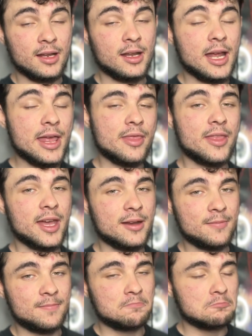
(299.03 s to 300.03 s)
And then
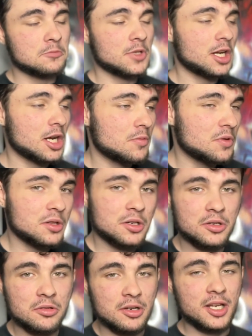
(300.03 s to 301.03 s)
your hair will look
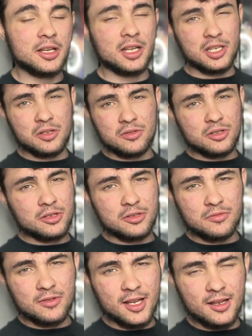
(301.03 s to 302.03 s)
great, and you'll look
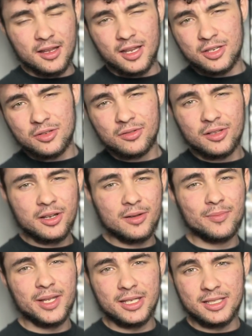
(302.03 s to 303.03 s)
great, and you'll look
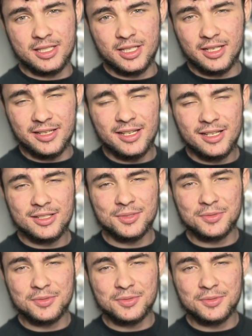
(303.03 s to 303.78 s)
amazing. So